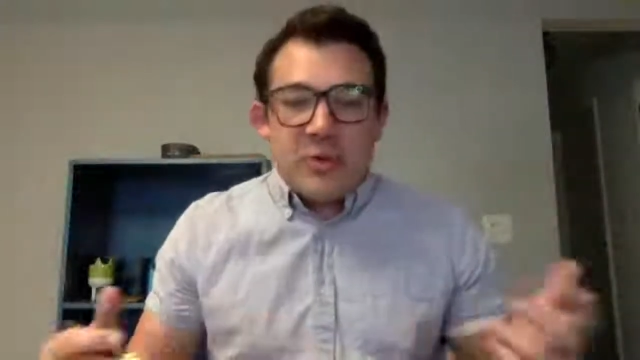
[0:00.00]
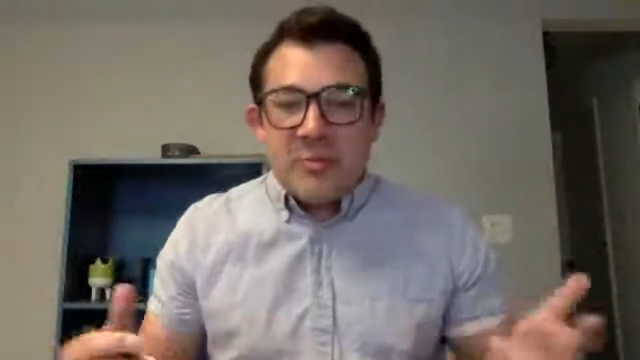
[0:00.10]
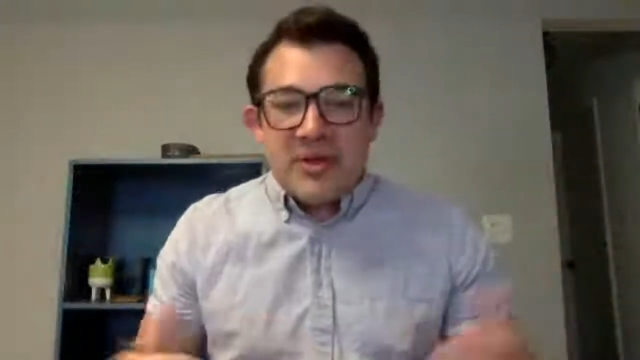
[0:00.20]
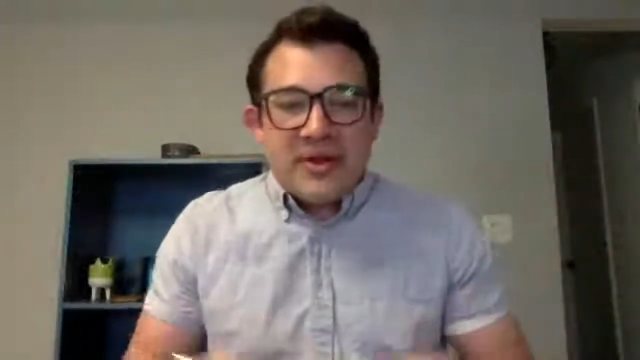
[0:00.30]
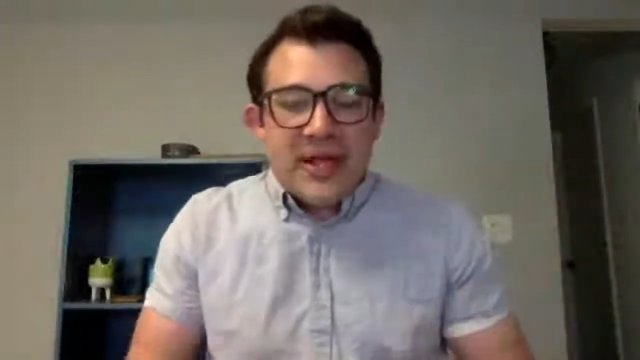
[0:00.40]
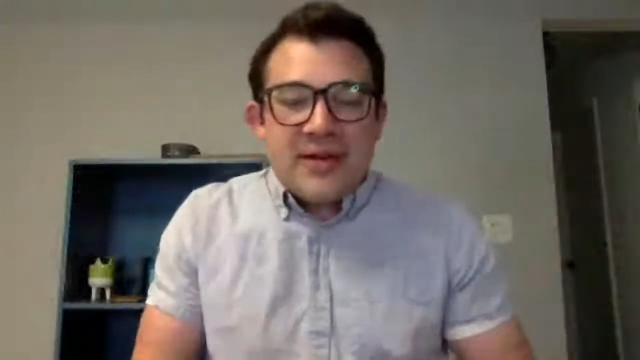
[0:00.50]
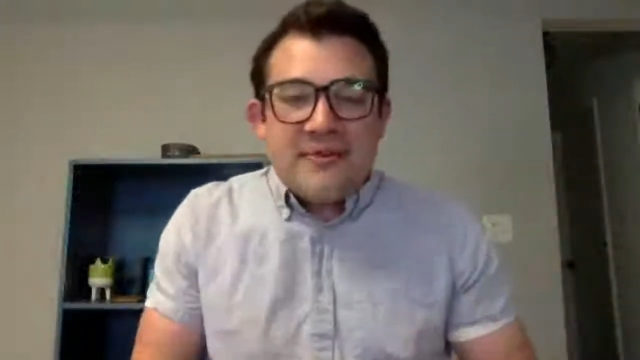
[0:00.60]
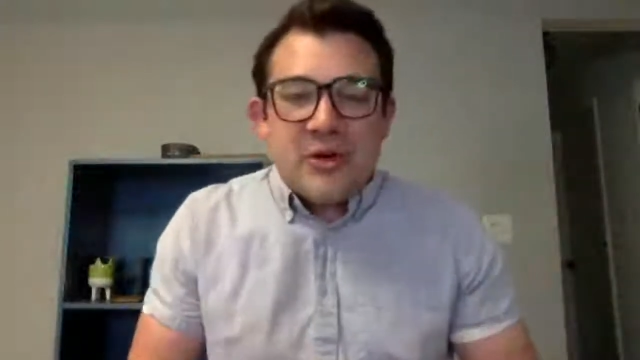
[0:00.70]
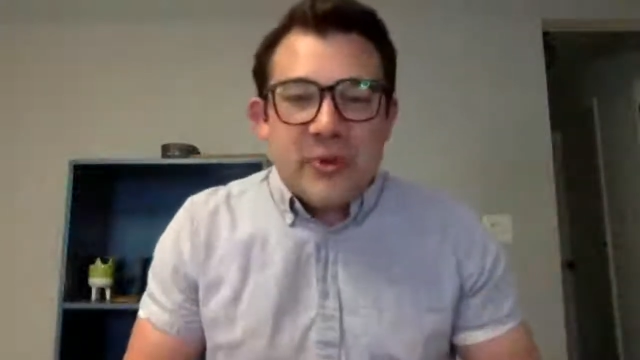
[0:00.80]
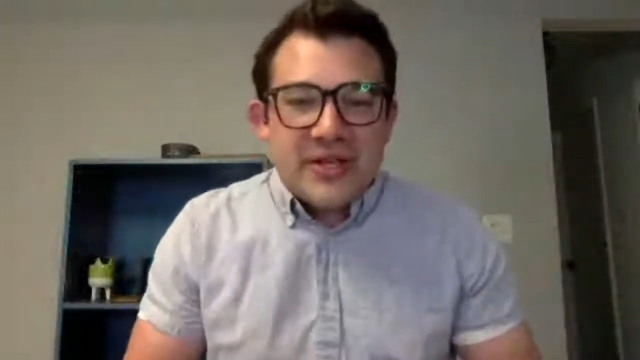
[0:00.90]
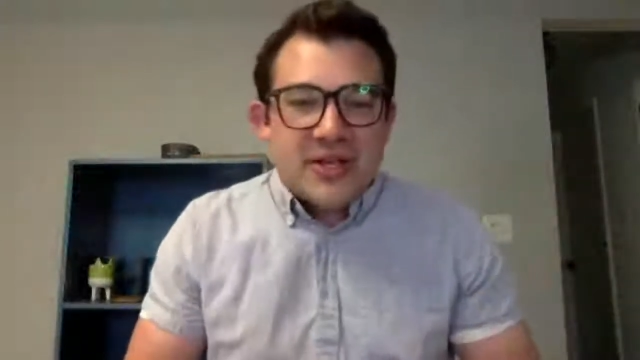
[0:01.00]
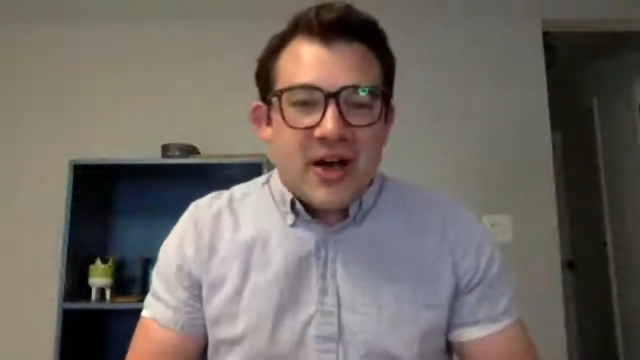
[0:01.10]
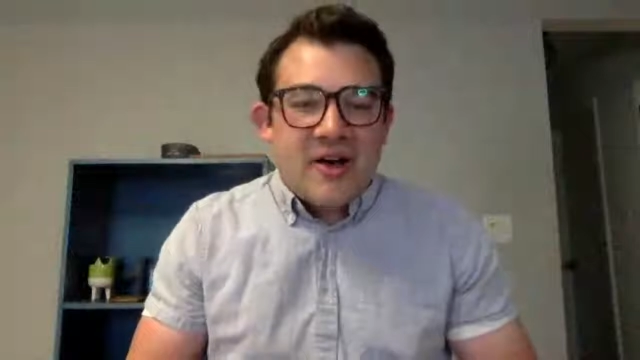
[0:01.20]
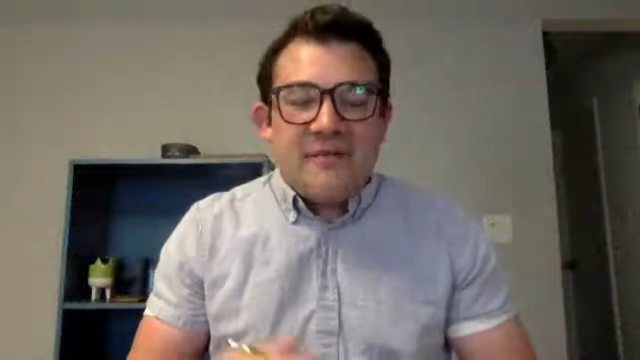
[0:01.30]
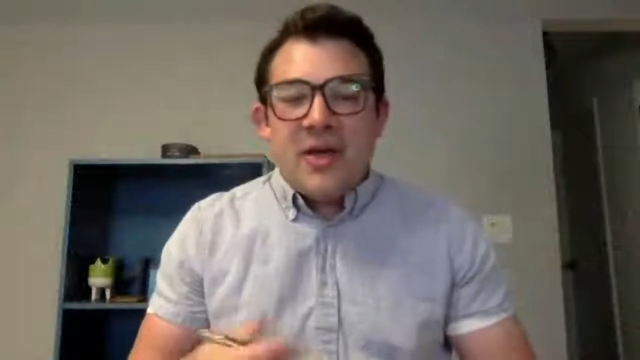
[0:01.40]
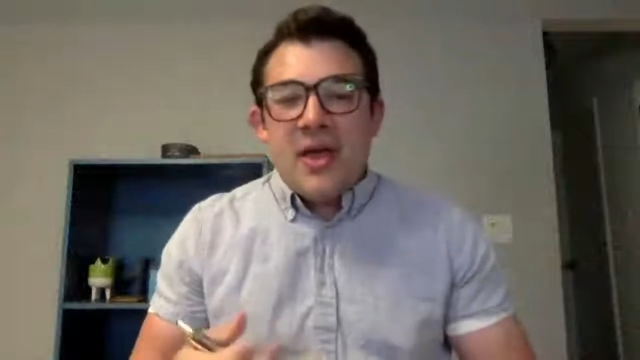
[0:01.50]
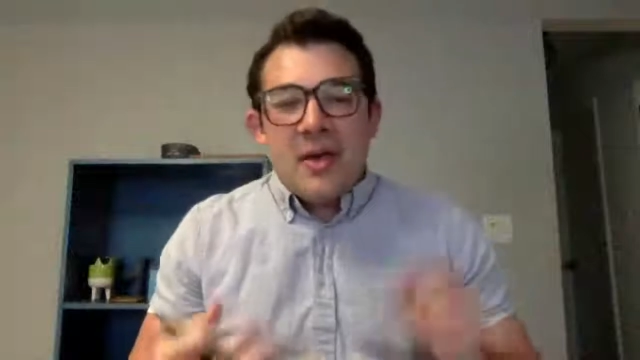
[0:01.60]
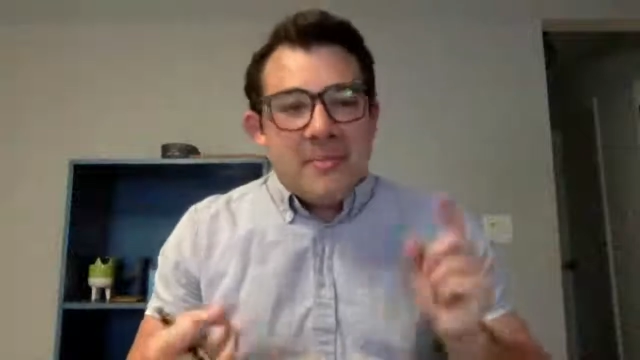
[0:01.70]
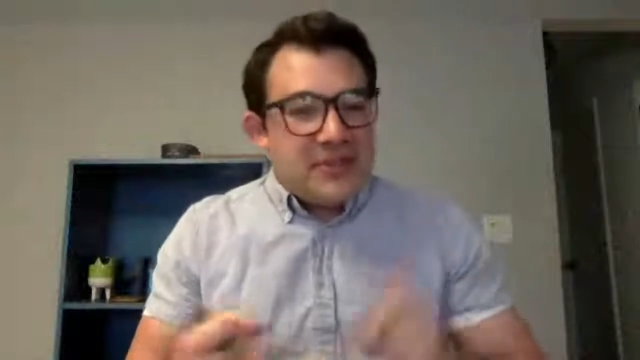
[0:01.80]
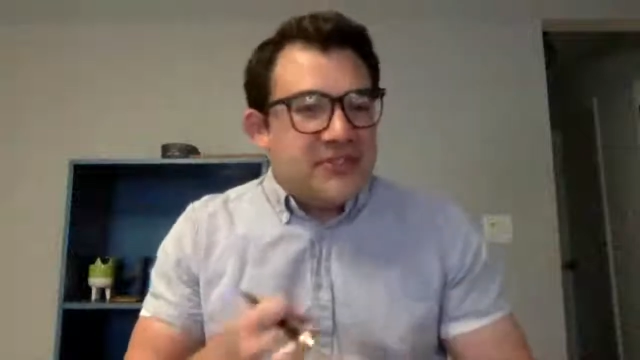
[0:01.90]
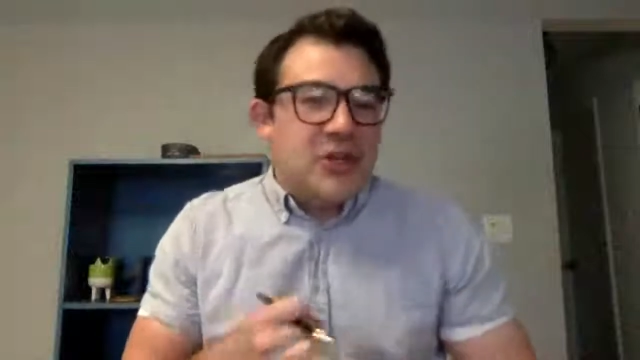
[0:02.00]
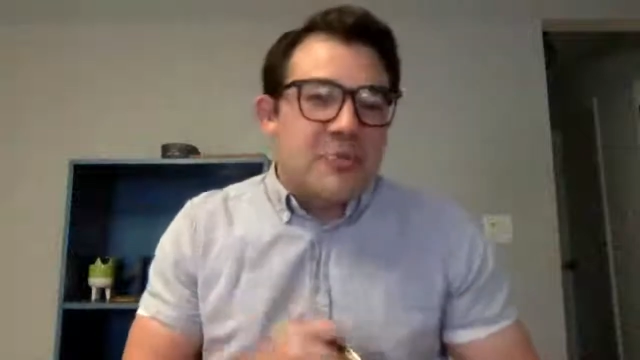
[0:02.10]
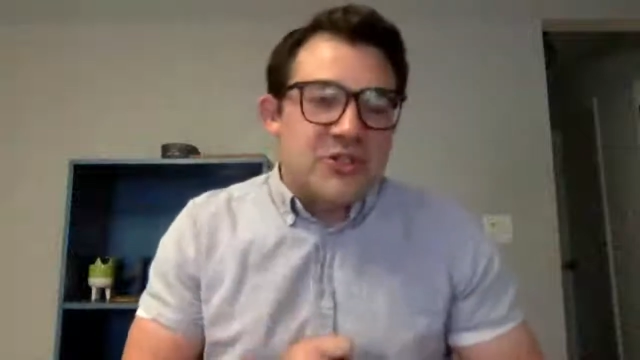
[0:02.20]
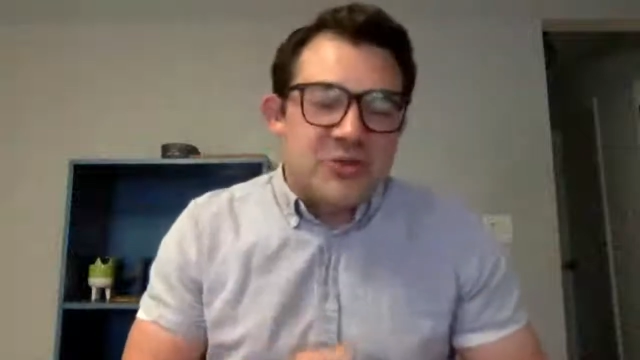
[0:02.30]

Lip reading: We've been taking a few weeks off. Been super